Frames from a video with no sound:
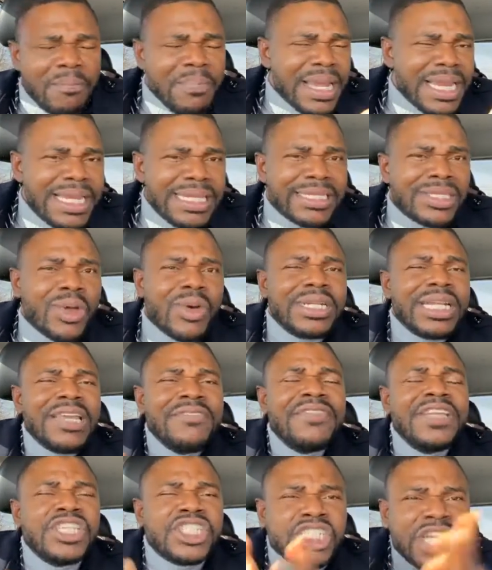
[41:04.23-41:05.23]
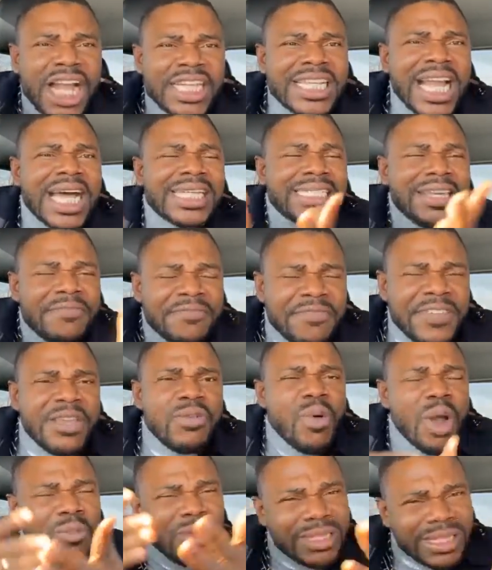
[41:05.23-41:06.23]
companies don't even charge us a
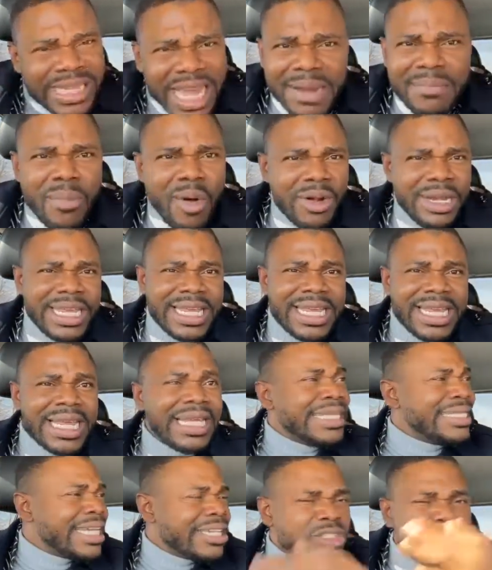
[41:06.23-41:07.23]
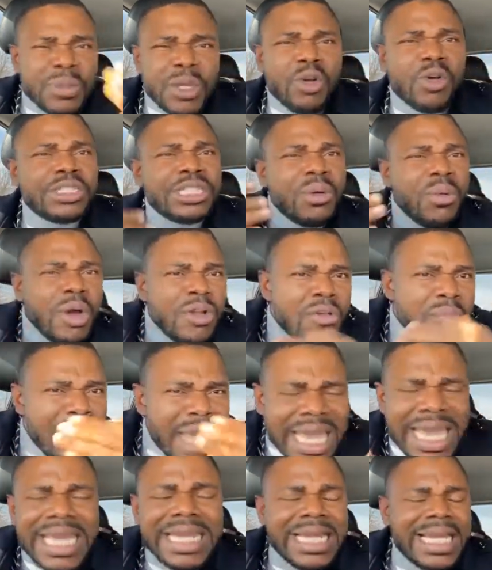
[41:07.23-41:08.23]
fee when we send money just because they want to
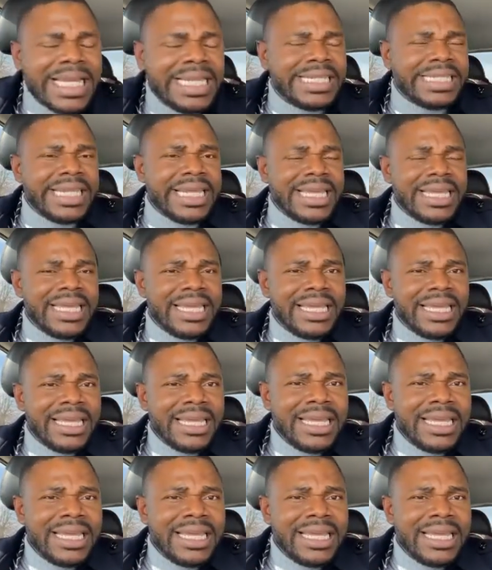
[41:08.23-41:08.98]
make it easy.